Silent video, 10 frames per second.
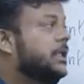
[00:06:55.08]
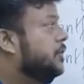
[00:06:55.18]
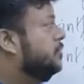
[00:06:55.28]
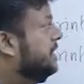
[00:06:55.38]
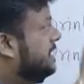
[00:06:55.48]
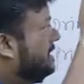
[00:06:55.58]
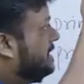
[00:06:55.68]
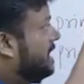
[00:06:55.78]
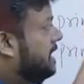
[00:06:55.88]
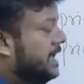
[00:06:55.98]
So
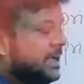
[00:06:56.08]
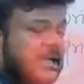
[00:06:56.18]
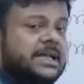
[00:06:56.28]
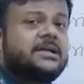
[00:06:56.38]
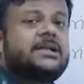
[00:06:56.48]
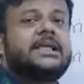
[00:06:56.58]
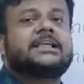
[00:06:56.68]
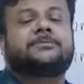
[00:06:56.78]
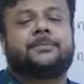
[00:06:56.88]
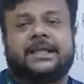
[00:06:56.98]
this clearly
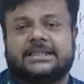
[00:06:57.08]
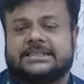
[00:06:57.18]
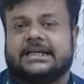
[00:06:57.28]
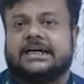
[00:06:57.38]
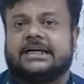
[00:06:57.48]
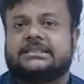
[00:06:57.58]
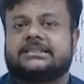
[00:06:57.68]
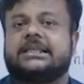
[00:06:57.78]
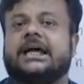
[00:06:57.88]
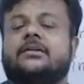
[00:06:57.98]
explains
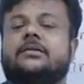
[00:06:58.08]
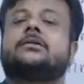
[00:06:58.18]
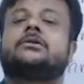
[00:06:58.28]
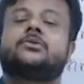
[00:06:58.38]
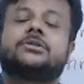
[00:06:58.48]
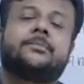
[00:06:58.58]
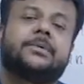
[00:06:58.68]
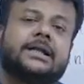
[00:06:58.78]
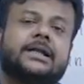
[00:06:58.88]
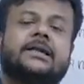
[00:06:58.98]
us that to the
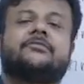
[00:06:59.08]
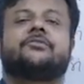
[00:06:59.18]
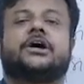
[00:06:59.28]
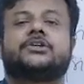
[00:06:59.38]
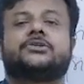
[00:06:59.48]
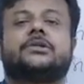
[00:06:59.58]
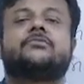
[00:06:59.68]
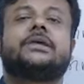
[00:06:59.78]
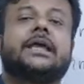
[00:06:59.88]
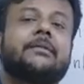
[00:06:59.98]
printf function
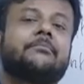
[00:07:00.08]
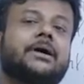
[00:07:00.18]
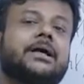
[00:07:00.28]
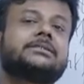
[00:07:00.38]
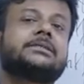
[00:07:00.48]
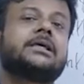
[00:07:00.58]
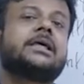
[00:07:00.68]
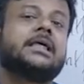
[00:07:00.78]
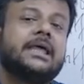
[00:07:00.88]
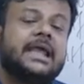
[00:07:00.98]
we can pass
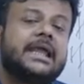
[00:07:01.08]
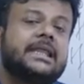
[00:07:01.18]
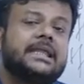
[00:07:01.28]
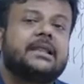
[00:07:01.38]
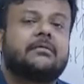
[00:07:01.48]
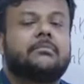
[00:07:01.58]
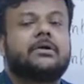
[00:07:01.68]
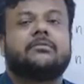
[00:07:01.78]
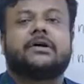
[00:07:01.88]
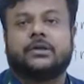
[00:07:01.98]
any number
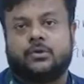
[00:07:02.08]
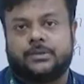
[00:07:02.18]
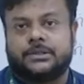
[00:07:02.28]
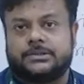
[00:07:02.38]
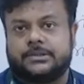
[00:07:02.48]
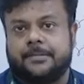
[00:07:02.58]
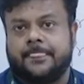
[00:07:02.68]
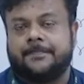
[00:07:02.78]
of arguments.